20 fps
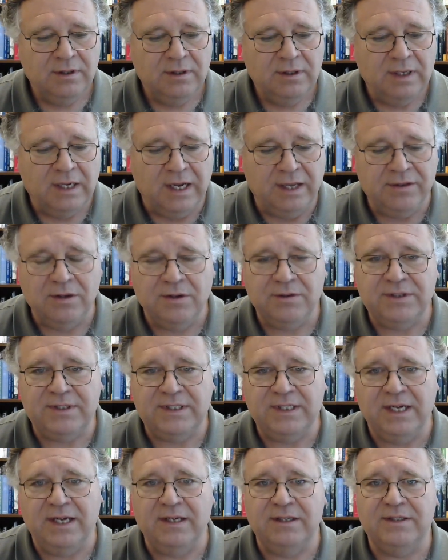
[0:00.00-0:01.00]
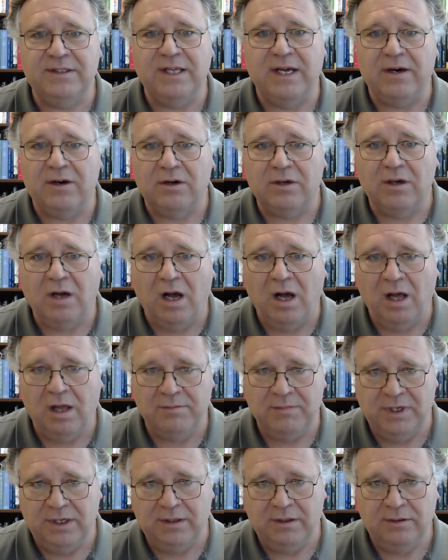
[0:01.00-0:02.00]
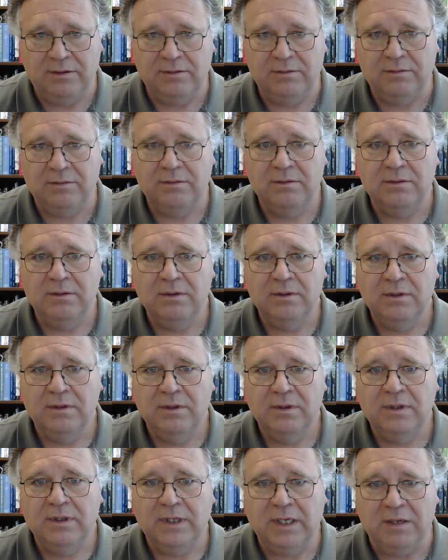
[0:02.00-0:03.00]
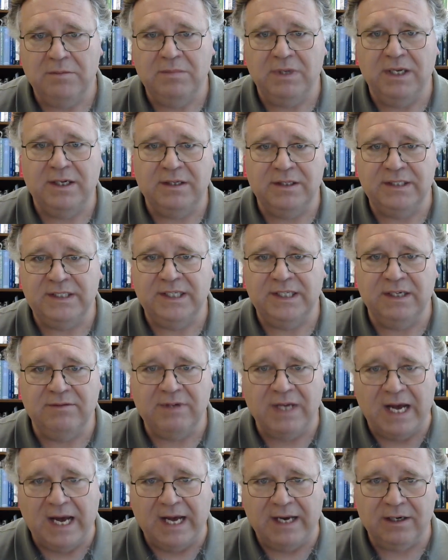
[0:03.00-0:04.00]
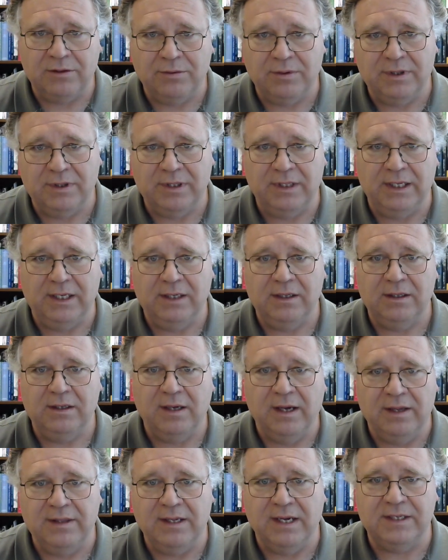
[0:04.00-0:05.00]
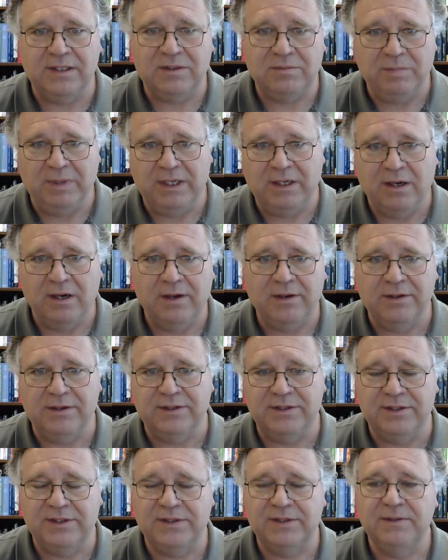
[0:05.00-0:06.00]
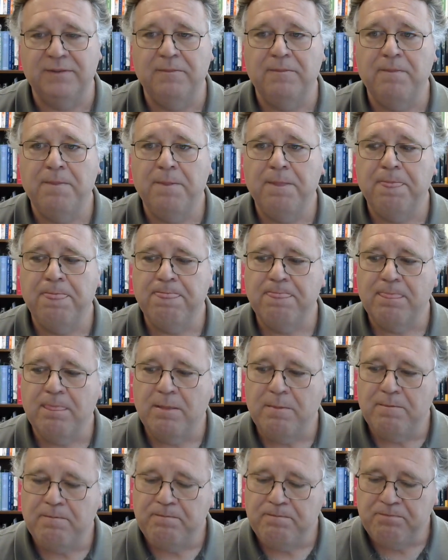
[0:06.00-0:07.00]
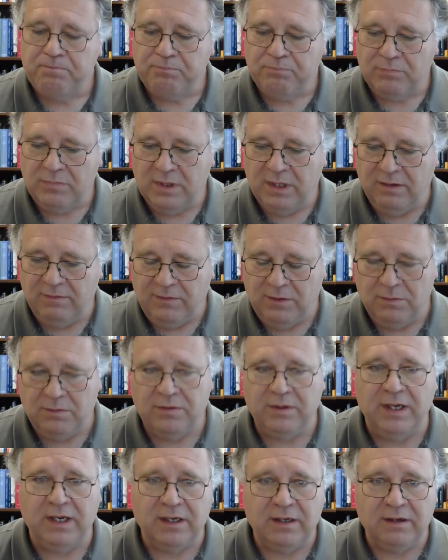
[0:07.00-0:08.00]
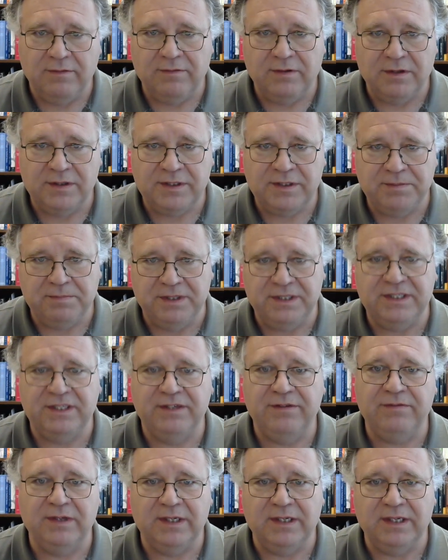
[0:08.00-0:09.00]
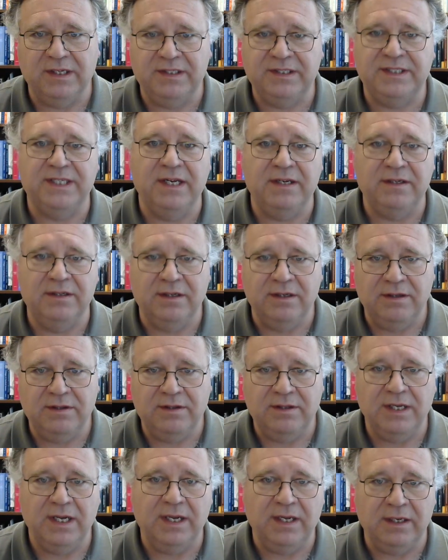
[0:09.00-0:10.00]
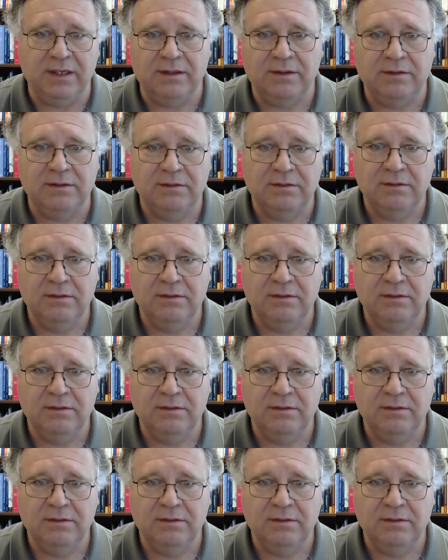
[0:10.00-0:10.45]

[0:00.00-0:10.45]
And those things that are common can be conceived adequately, and that's because if you think of a specific extended thing,